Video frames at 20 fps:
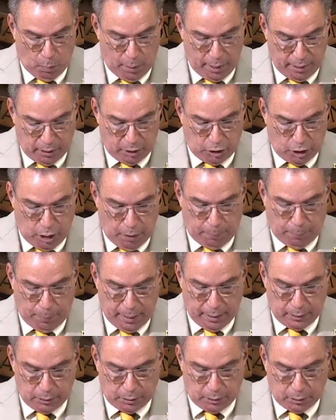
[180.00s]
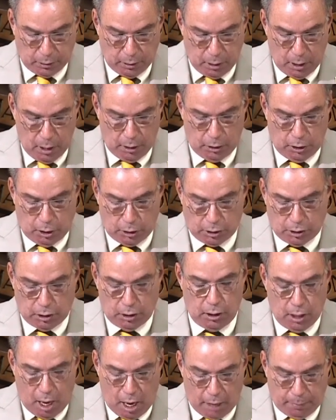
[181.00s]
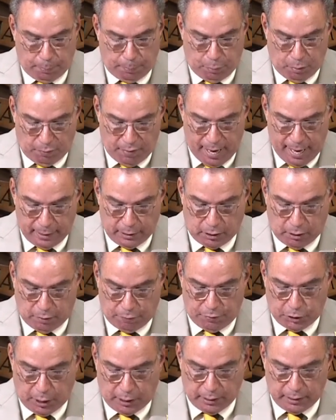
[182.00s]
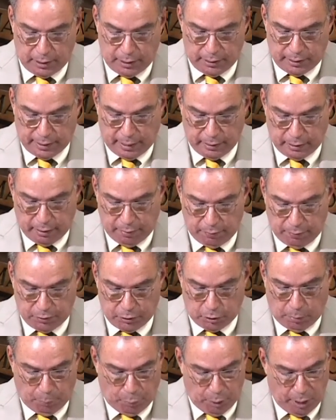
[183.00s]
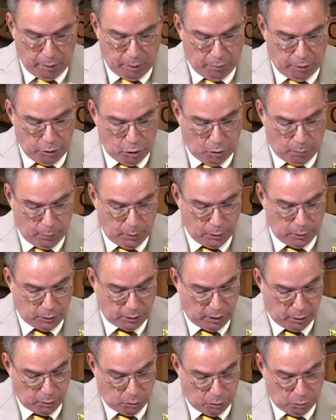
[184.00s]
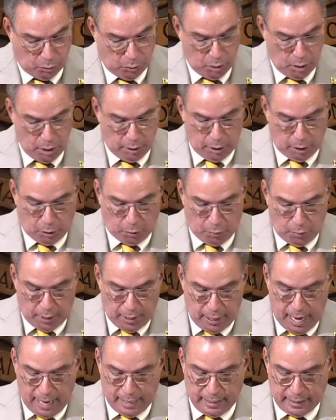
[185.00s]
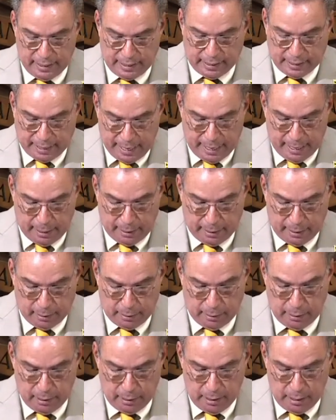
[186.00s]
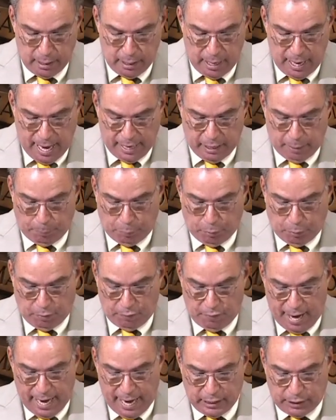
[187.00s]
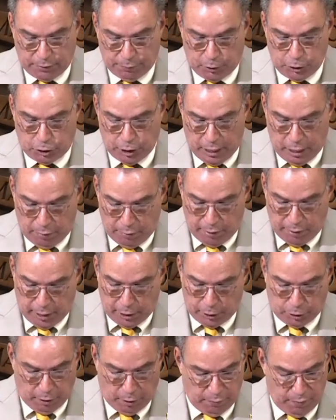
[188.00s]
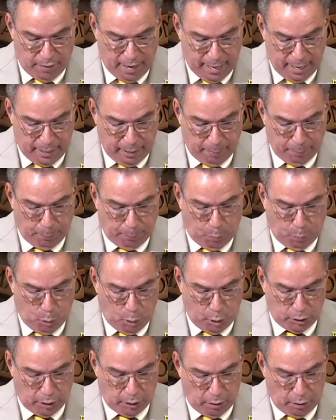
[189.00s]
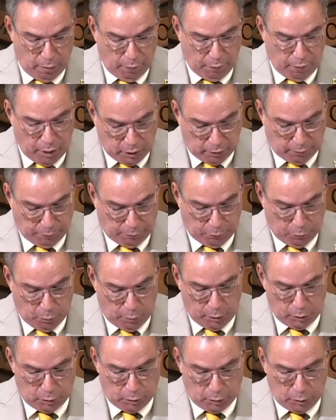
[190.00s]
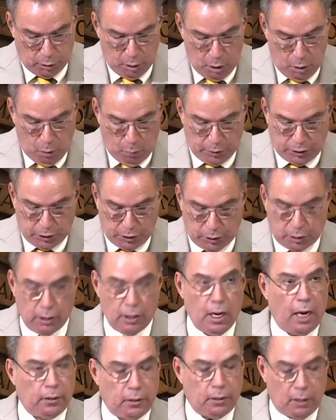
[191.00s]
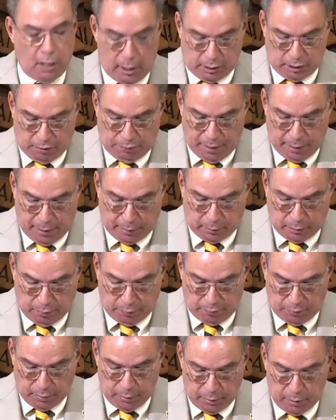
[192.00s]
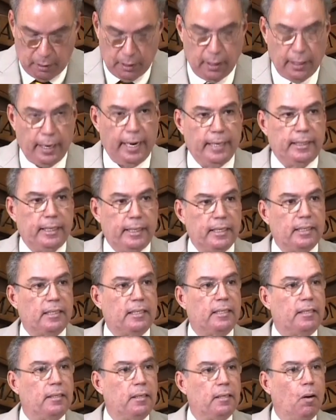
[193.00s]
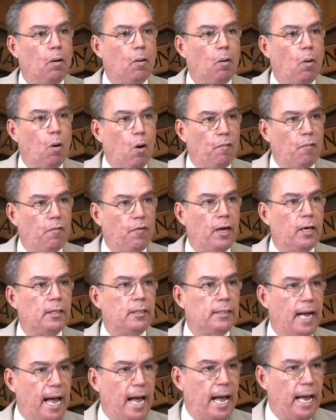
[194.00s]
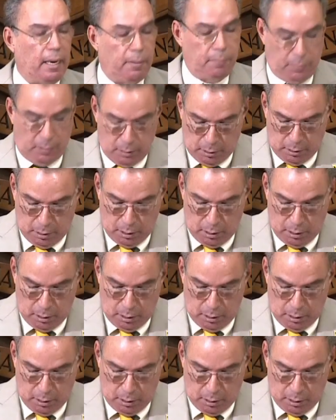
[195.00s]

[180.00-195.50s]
with the JPS does not provide sufficient incentives to bring renewables into the grid at the scale, and it provides for generation via imported fossil fuels, which is not cost effective. It is over time